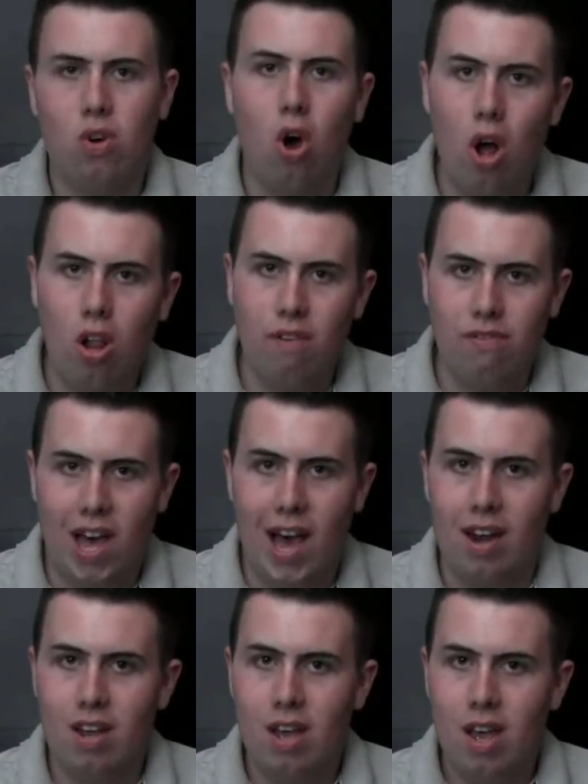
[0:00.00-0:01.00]
all of
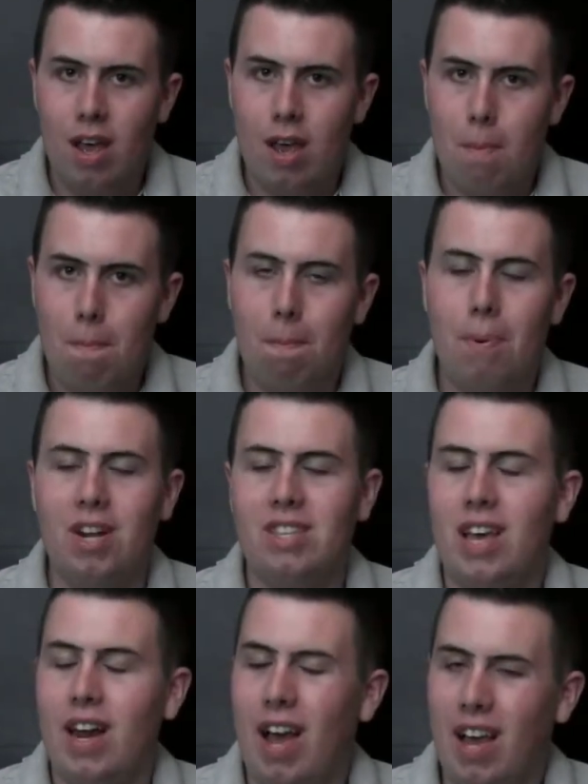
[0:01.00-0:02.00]
that but
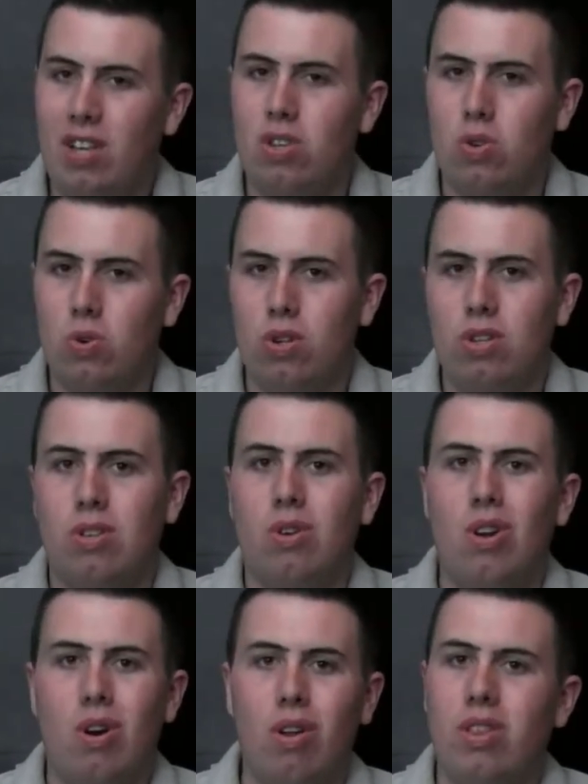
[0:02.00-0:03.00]
it's at high school, so
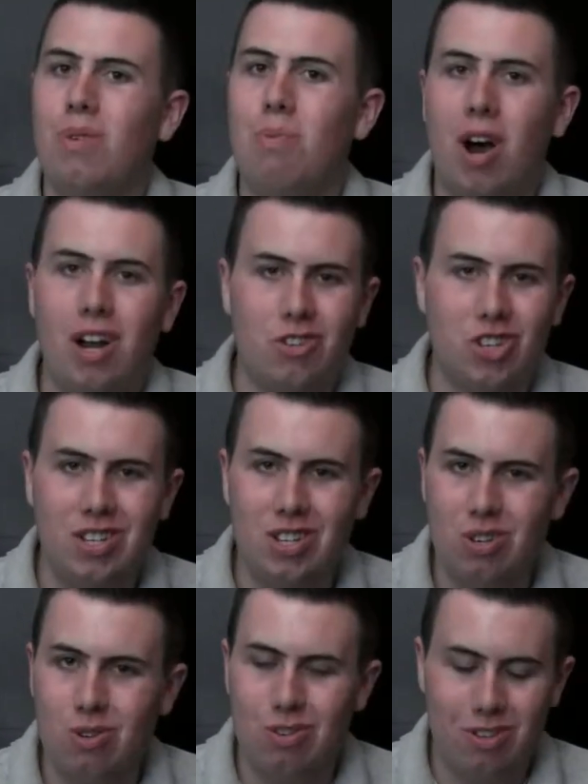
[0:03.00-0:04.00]
you don't have to watch E!
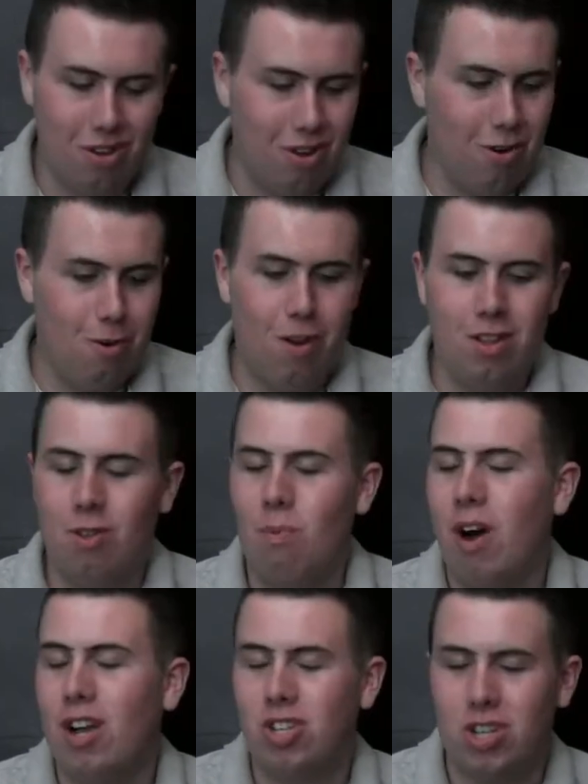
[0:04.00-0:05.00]
News, so you don't have to
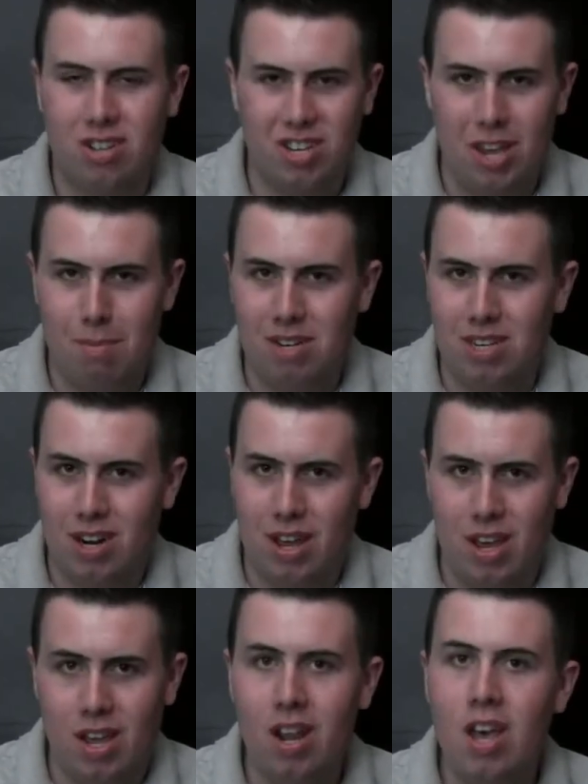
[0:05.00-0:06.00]
watch Entertainment
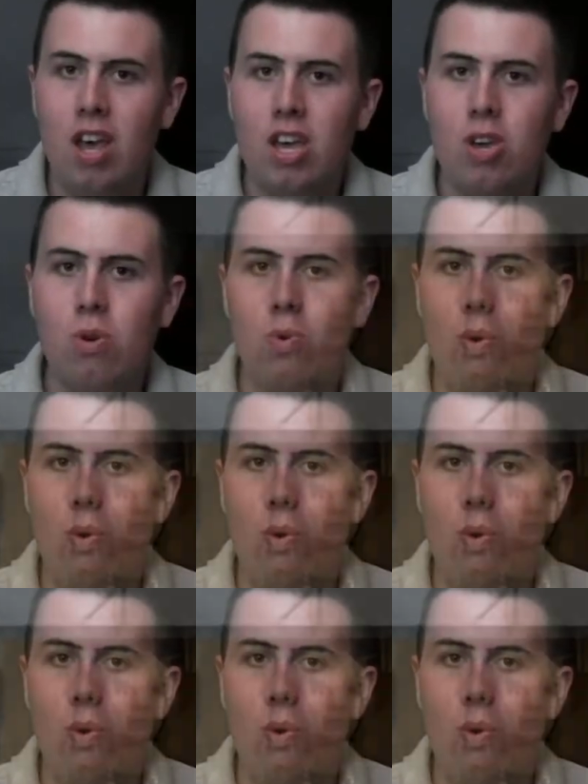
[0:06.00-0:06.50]
Tonight. You